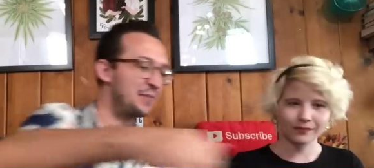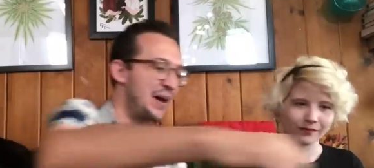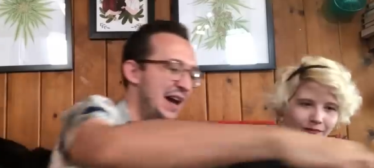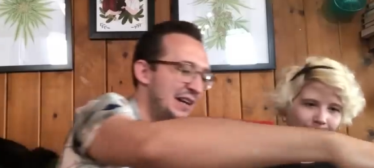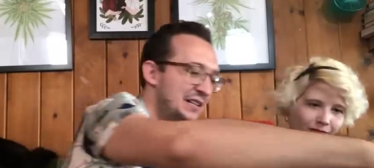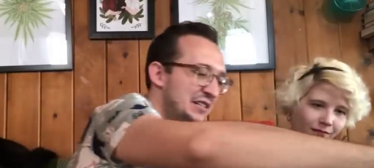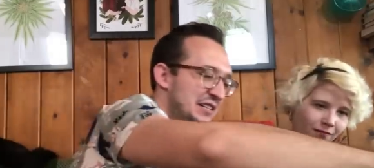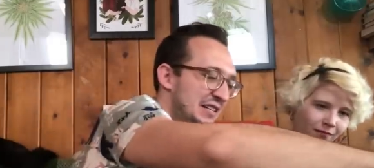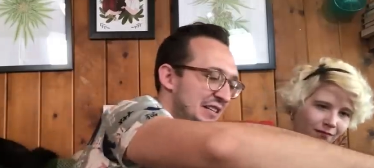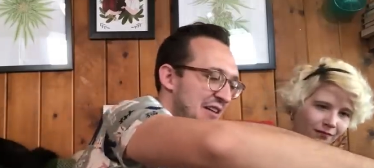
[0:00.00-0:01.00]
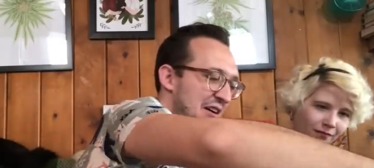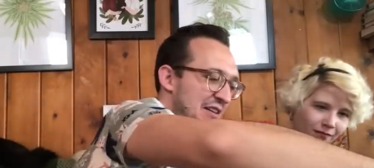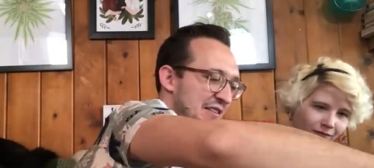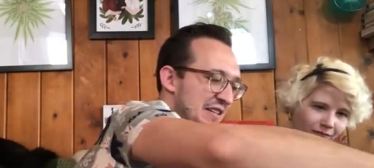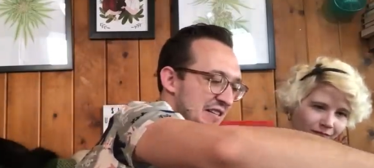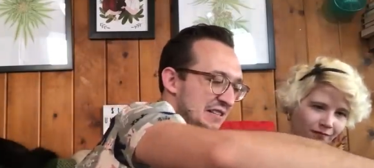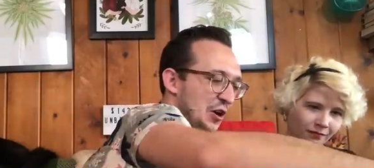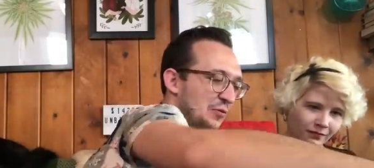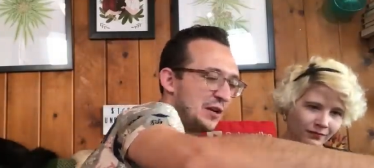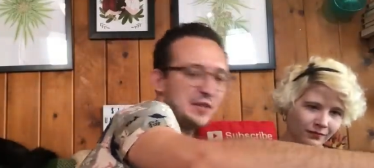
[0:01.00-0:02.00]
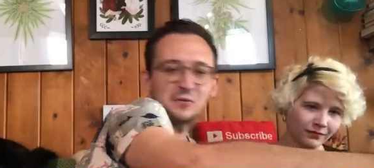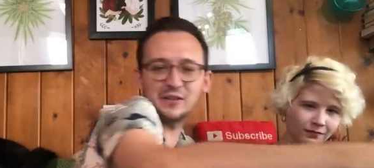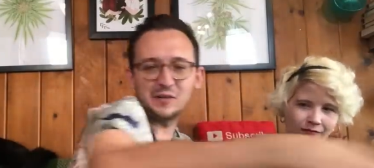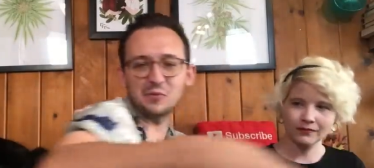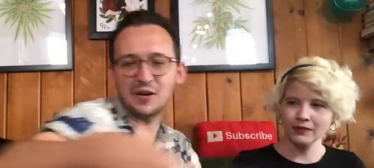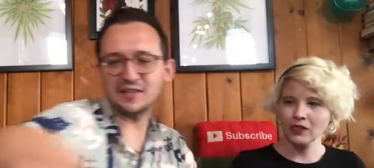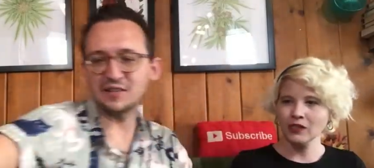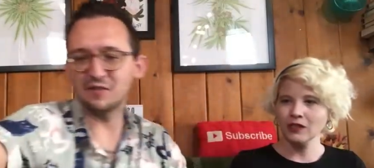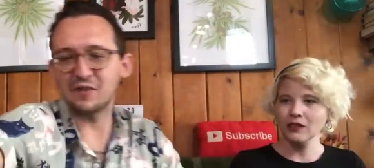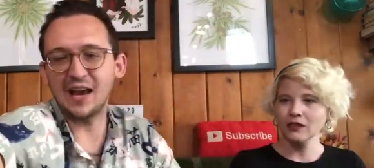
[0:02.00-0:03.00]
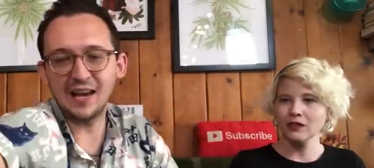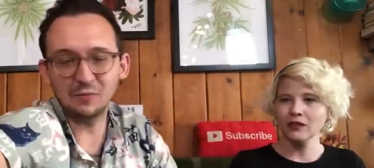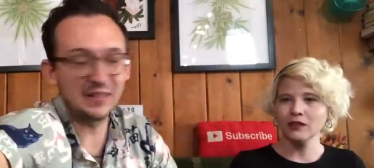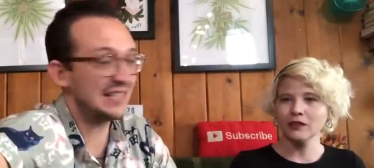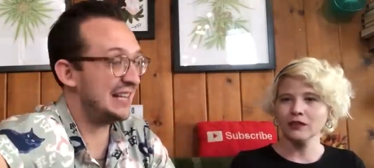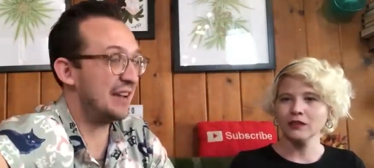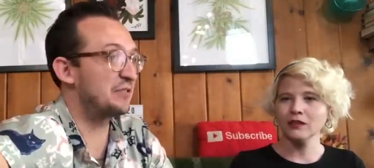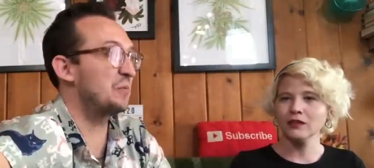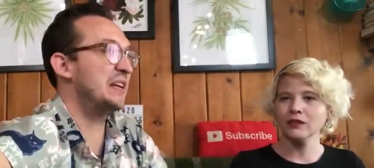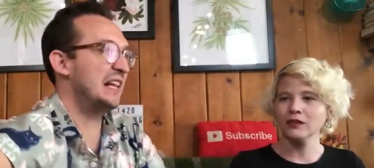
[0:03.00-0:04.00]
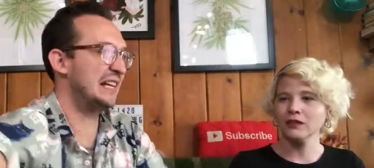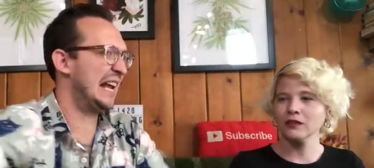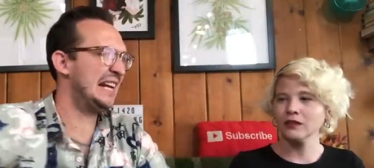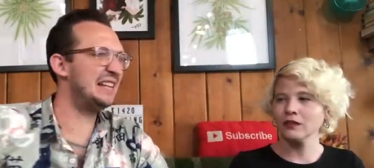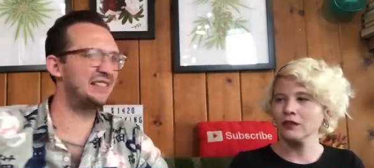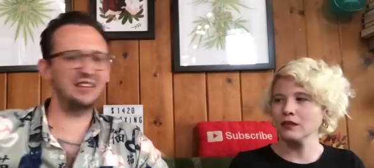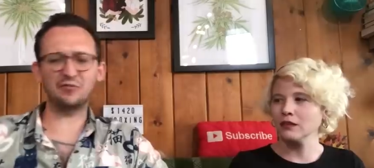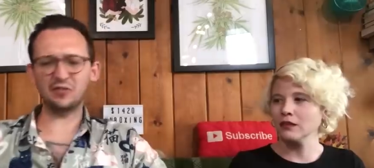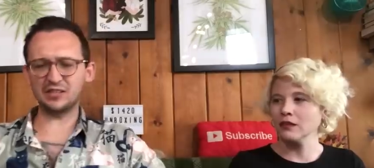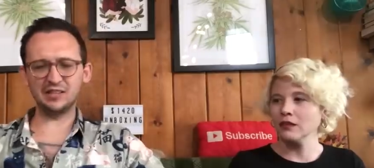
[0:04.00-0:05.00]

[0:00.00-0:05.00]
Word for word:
Speaker 1: The packaging on this already really impressive, and we didn't have to wait like anything for the